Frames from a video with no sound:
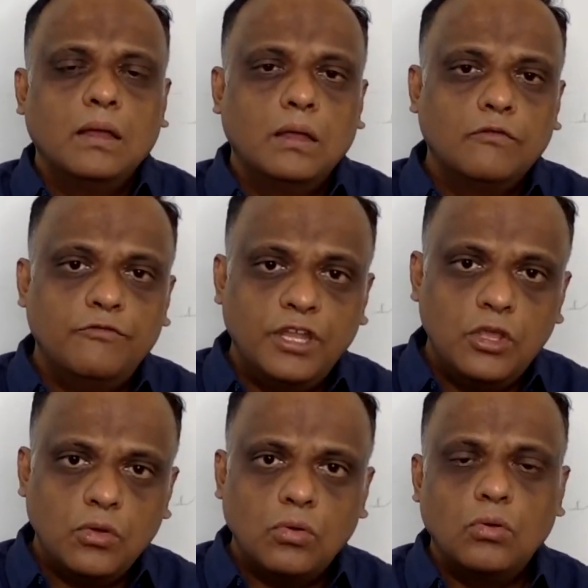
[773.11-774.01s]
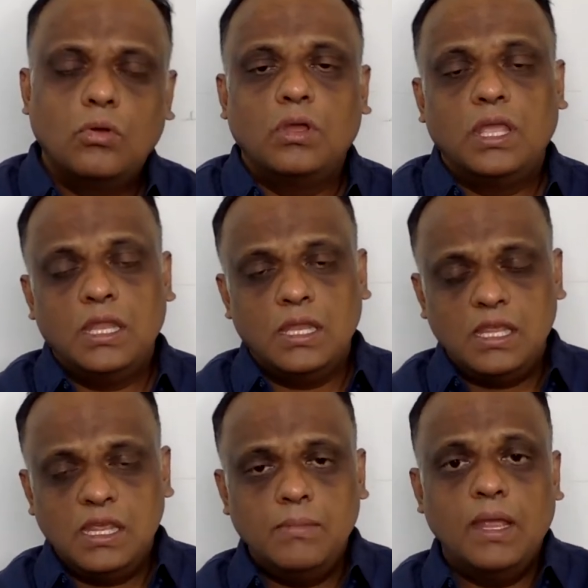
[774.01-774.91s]
Video in an
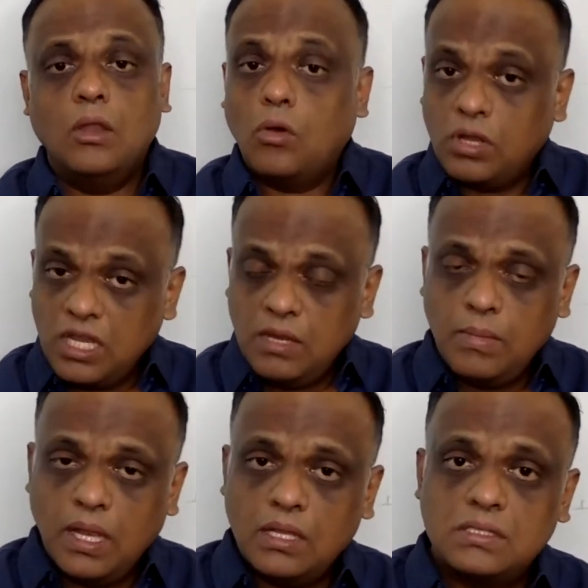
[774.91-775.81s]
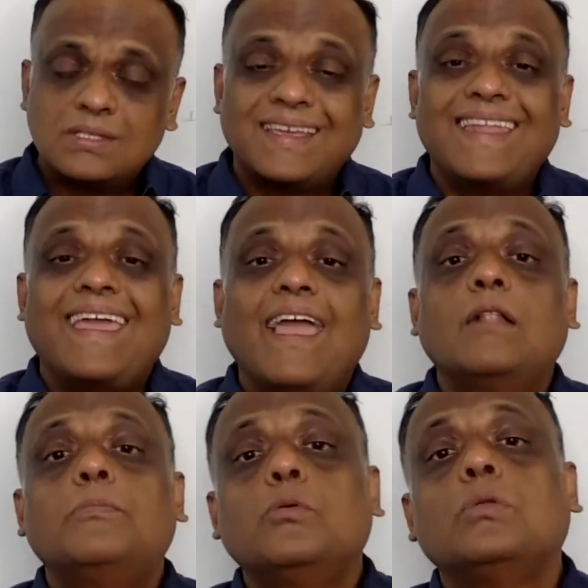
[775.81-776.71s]
email or emailers can help
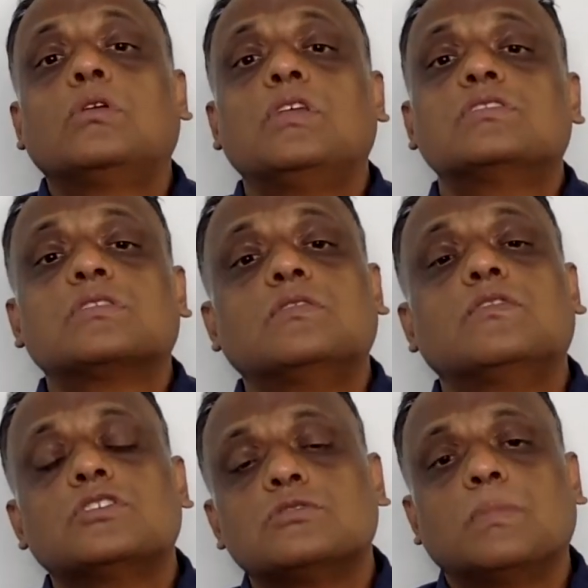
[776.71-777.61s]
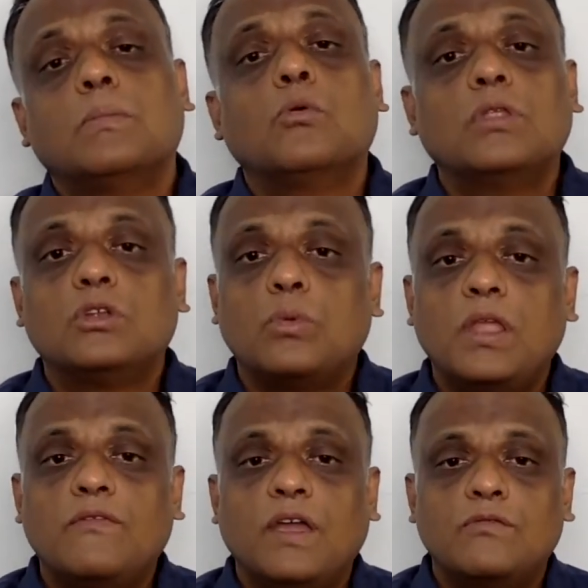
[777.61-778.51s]
you increase conversion by more than
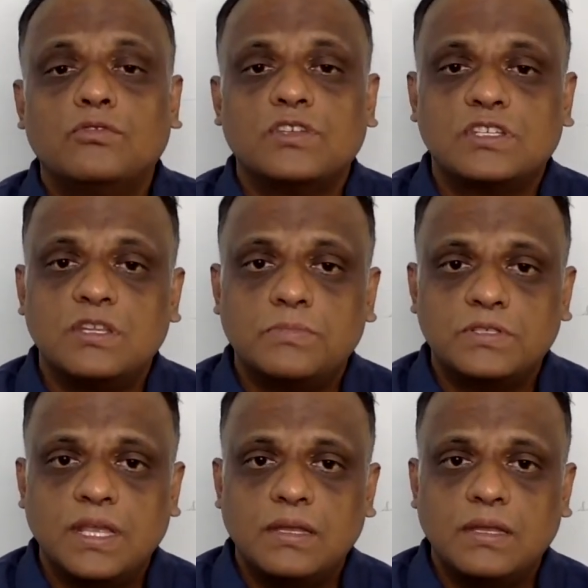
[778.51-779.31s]
25 to 60%